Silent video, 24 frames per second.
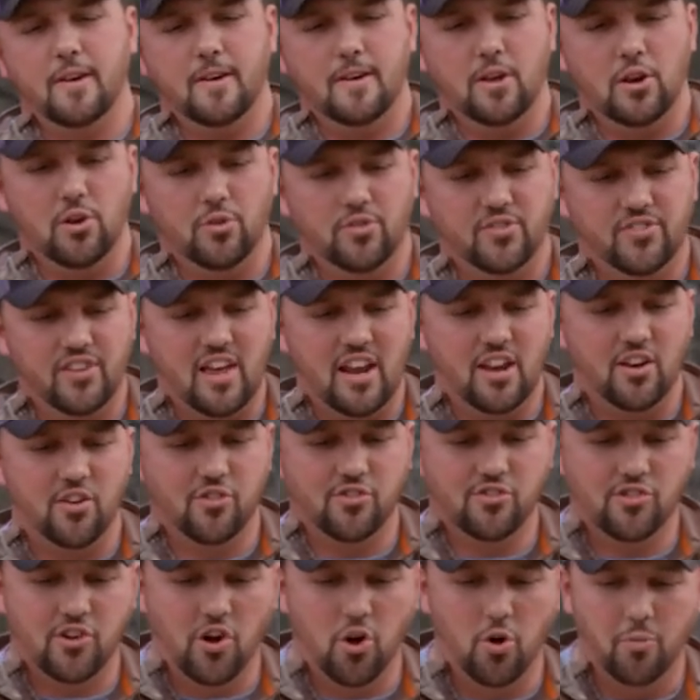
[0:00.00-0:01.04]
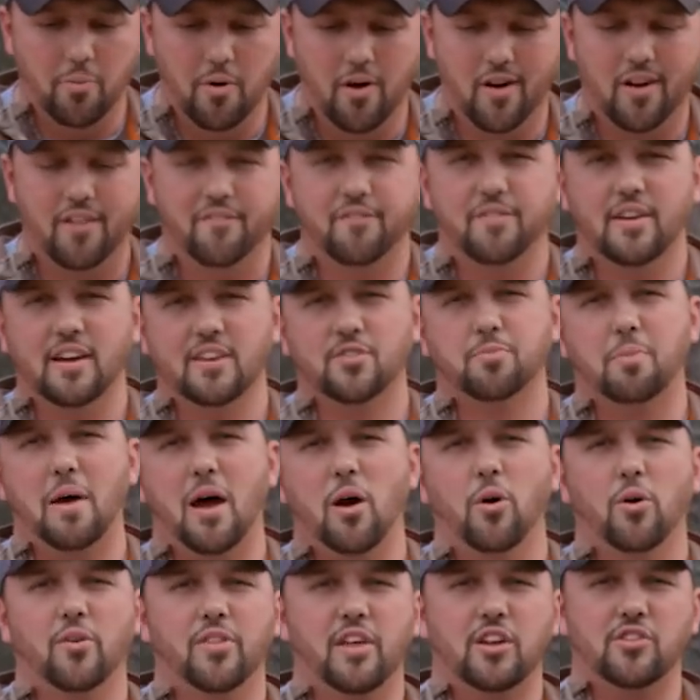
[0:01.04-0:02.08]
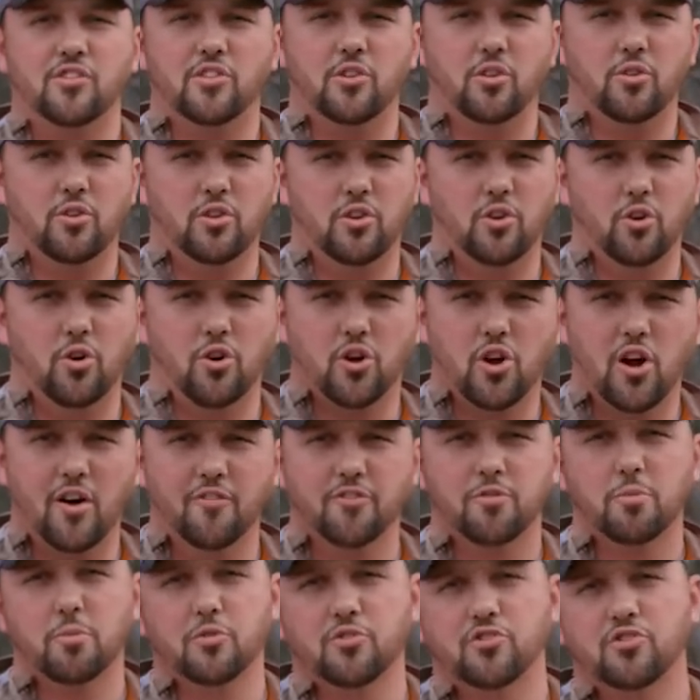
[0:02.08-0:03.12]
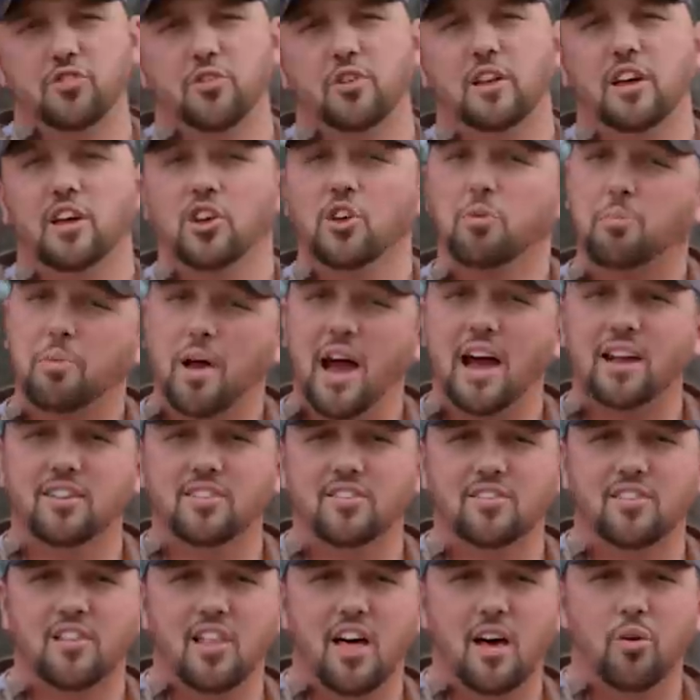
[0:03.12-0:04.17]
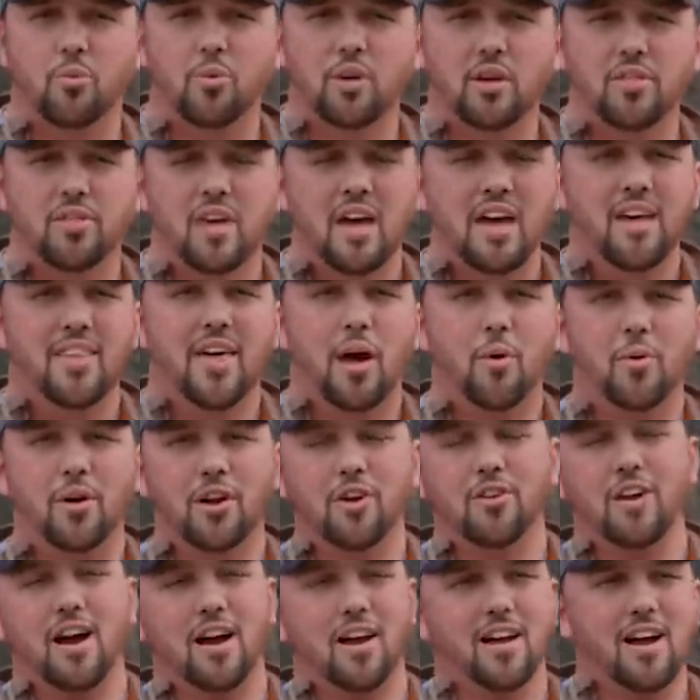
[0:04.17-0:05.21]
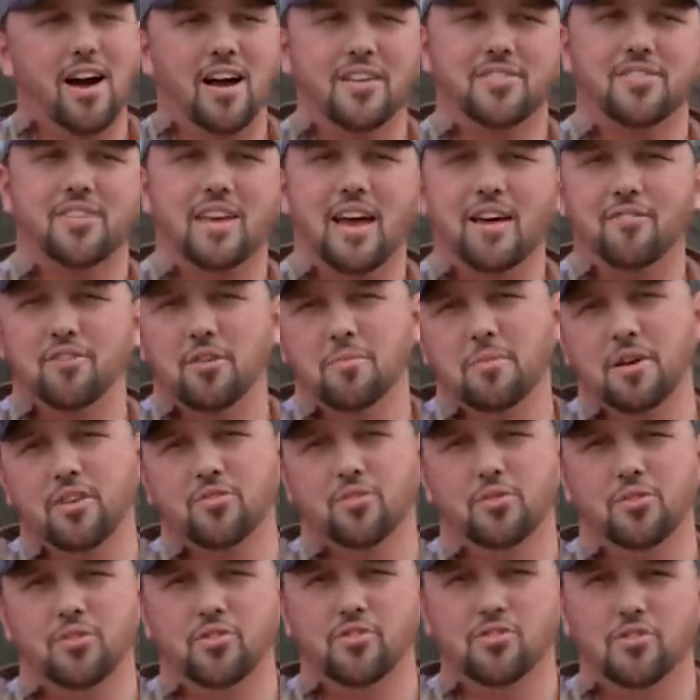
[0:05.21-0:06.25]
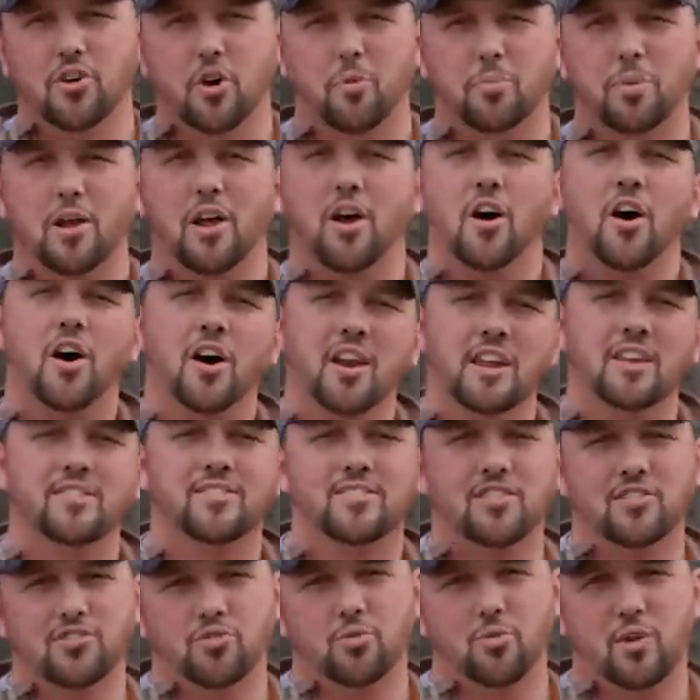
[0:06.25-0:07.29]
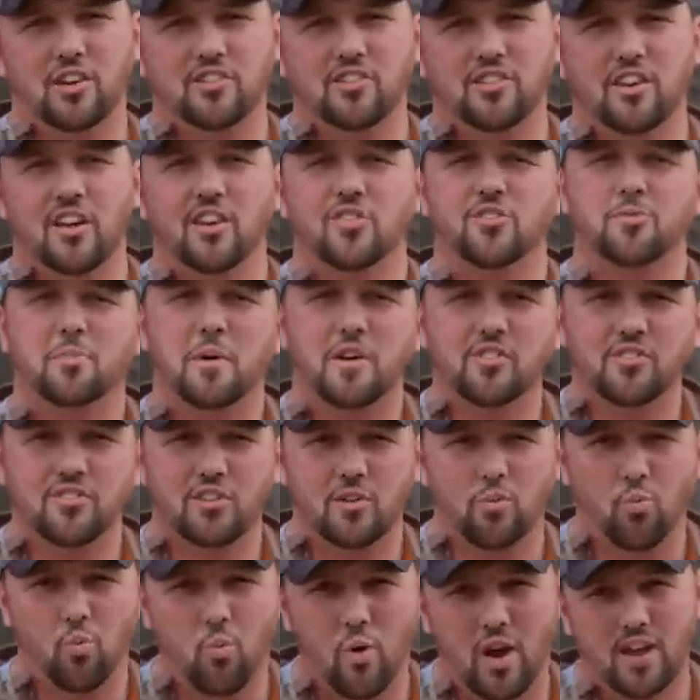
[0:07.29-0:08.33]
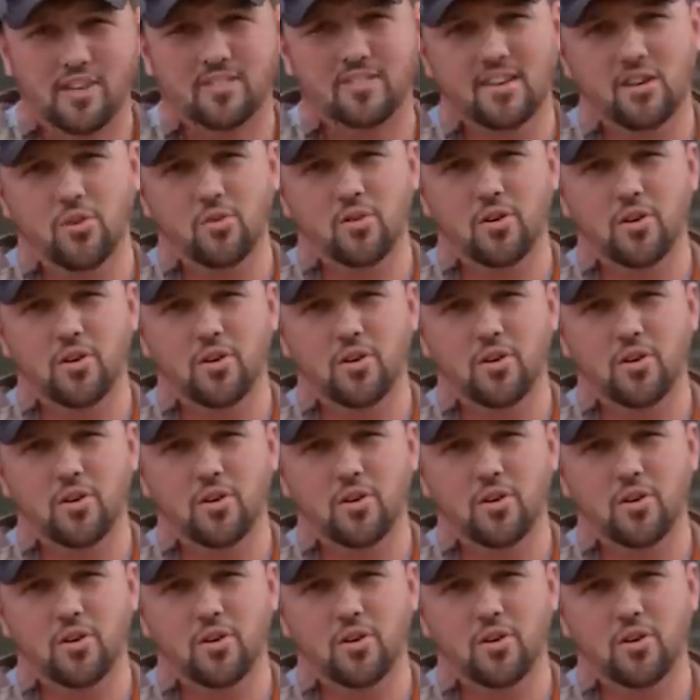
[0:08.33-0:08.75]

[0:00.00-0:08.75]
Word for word: you know, setting your scope on a fixed power that you're comfortable shooting and you practice a lot with. That way you're not constantly having to mess with your scope in a hunting situation, especially whitetail